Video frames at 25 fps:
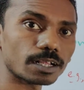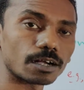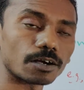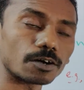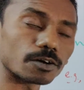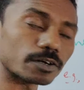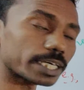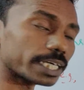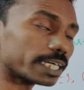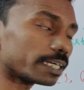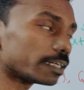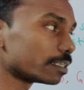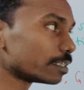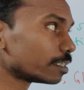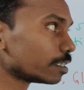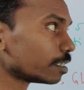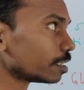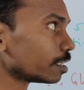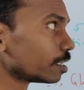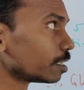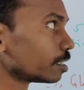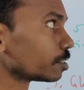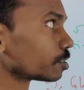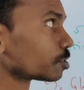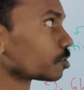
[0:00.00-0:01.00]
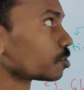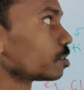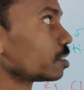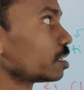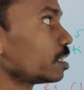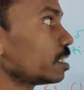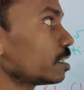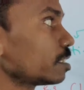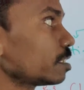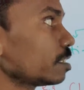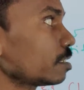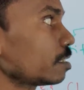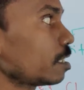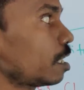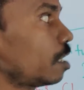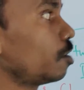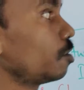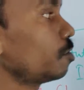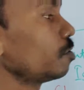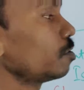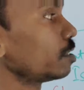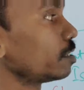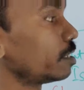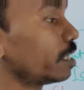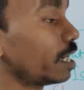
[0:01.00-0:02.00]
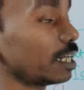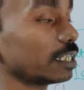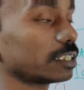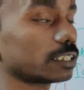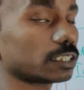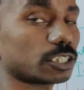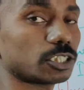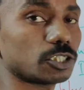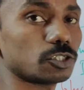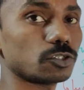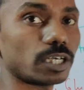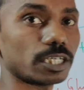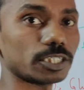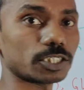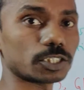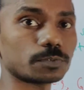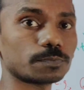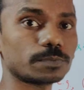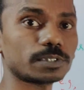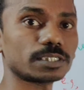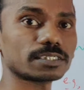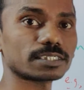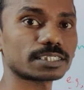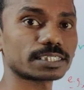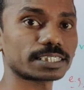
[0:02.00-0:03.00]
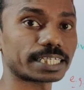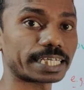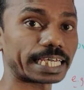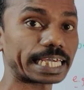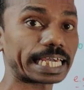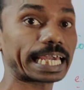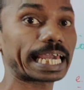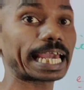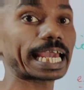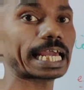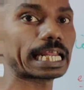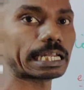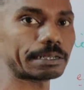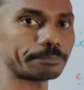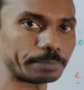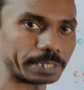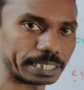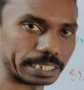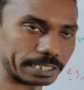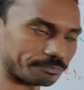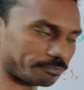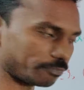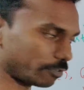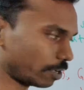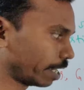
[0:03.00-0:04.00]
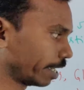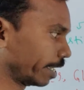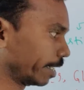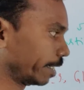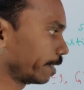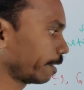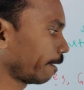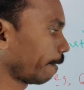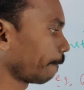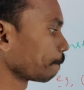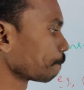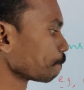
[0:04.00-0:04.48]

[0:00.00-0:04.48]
Okay, so this is how diastereoisomers can be defined.